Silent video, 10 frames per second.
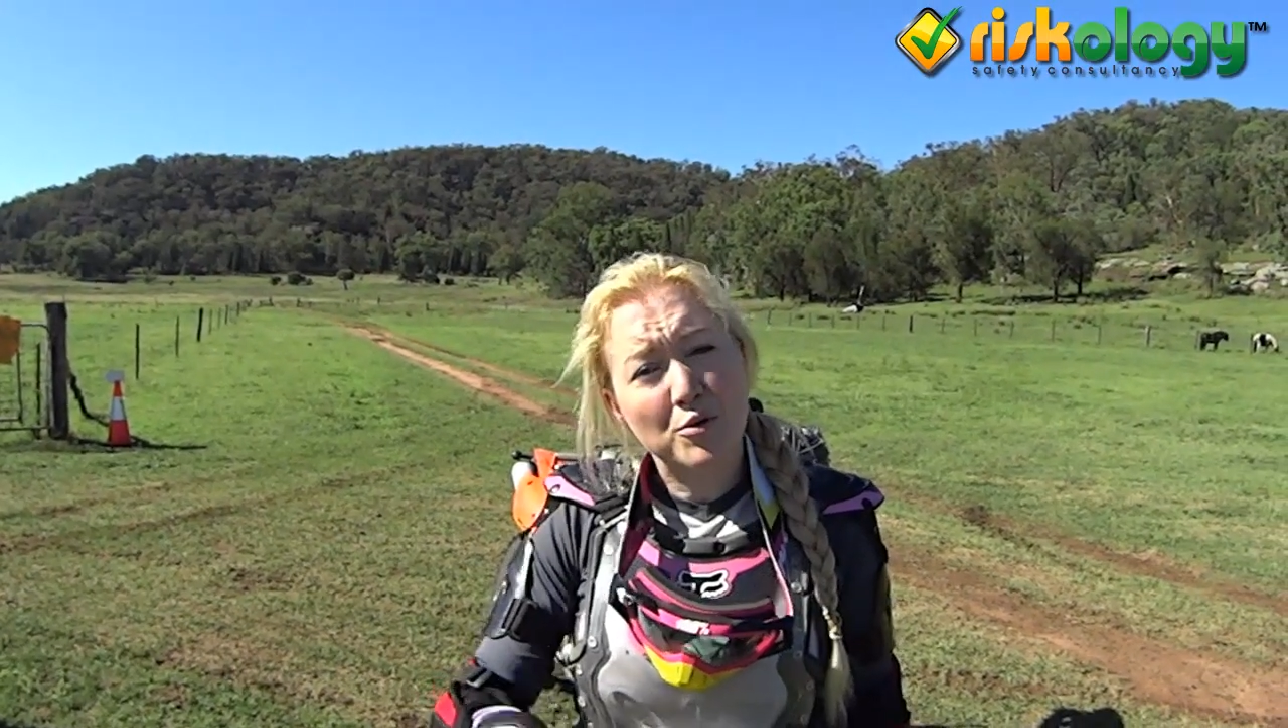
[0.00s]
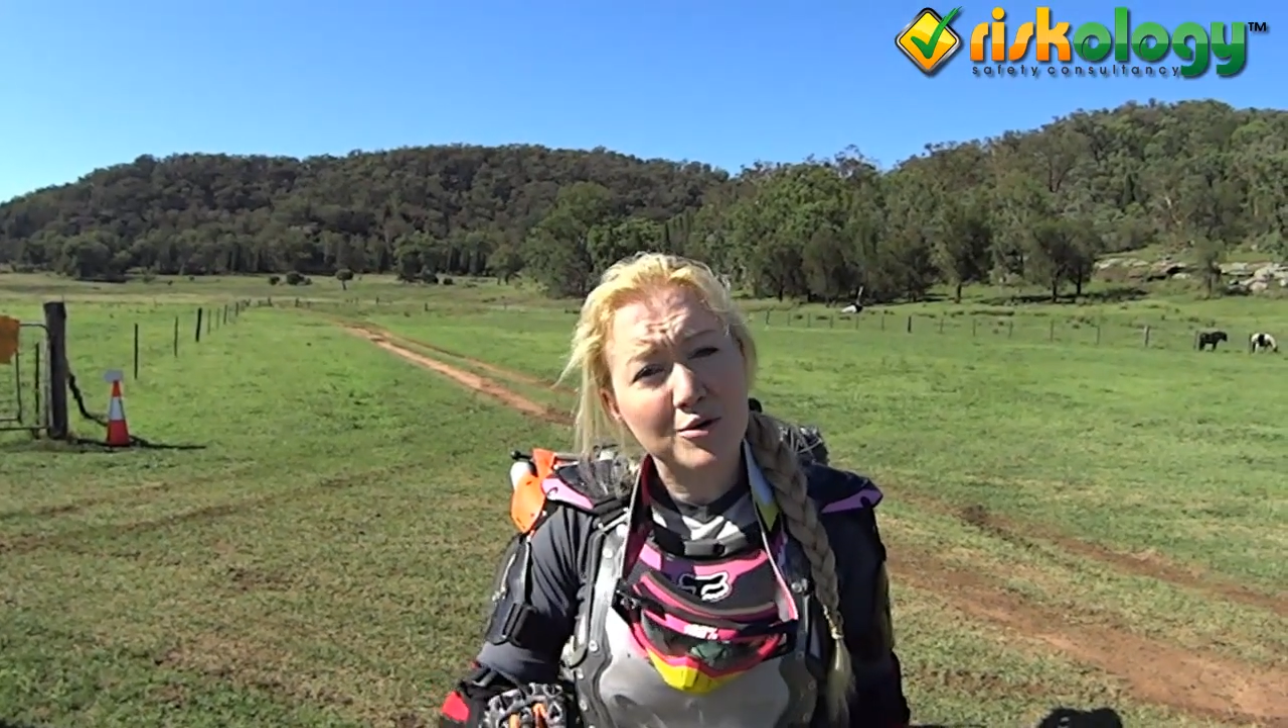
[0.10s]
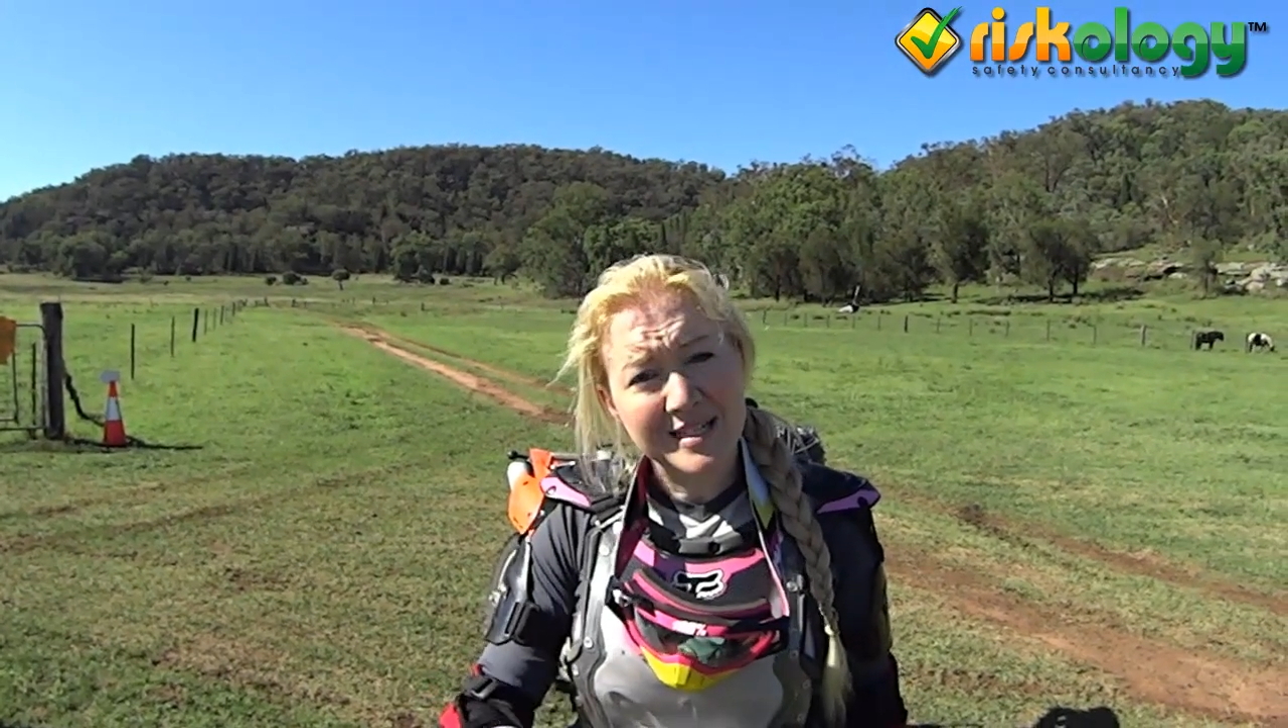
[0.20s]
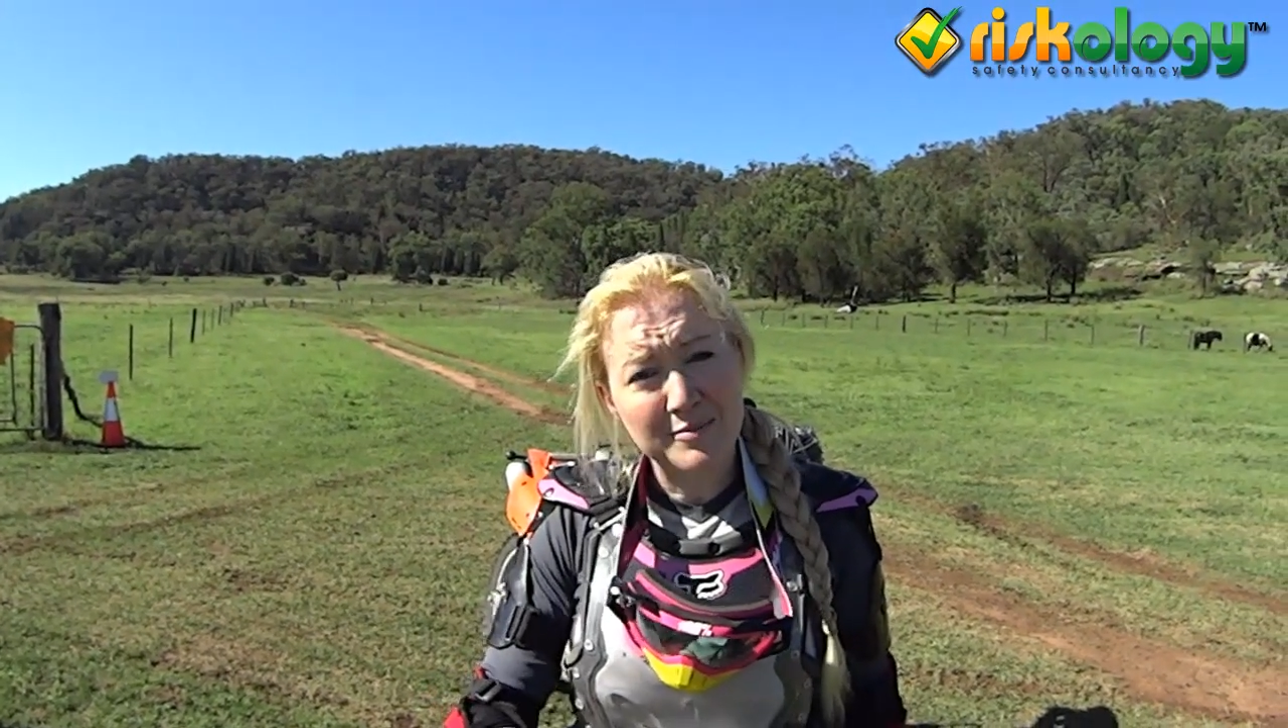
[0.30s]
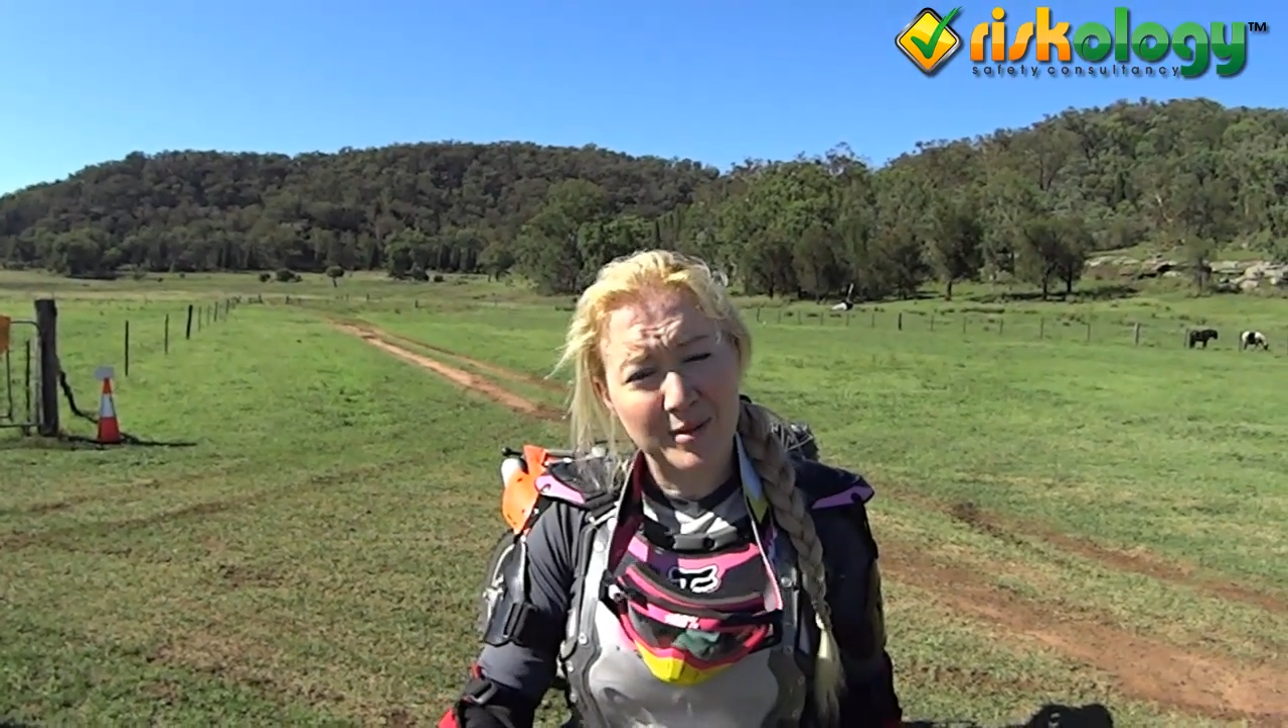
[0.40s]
put in